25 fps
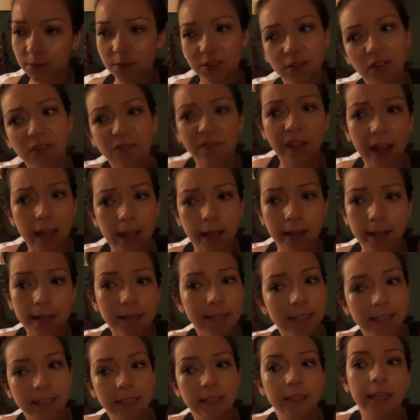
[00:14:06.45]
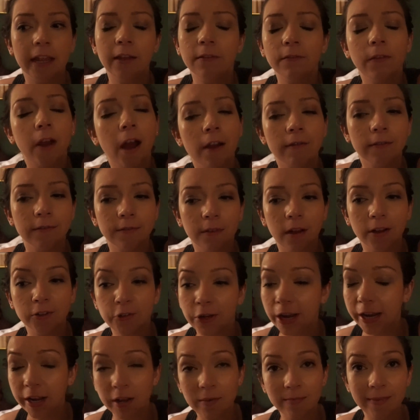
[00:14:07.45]
Well, it's not Vegas, it's day five of our
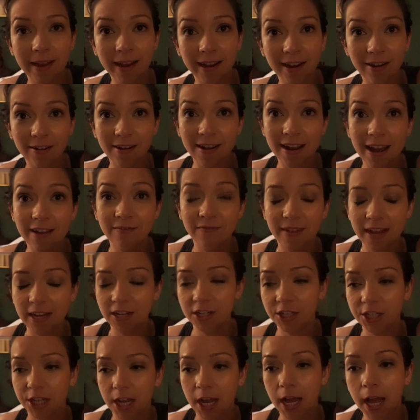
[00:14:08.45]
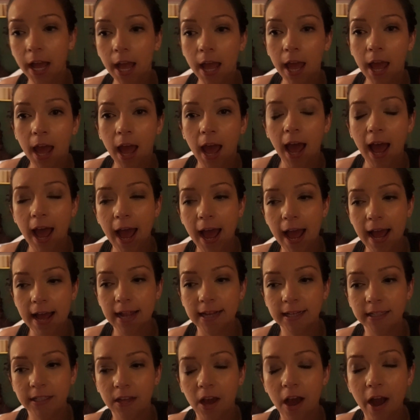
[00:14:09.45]
Trek America adventure,
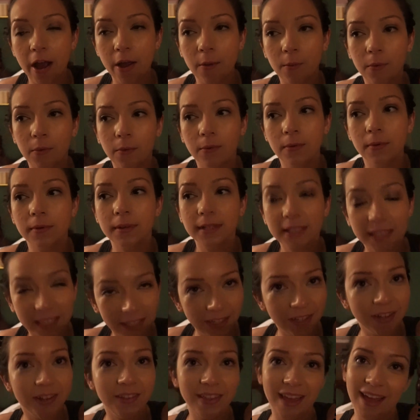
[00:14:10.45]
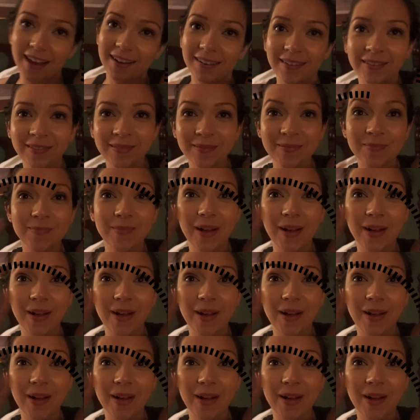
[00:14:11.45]
and I will see you then.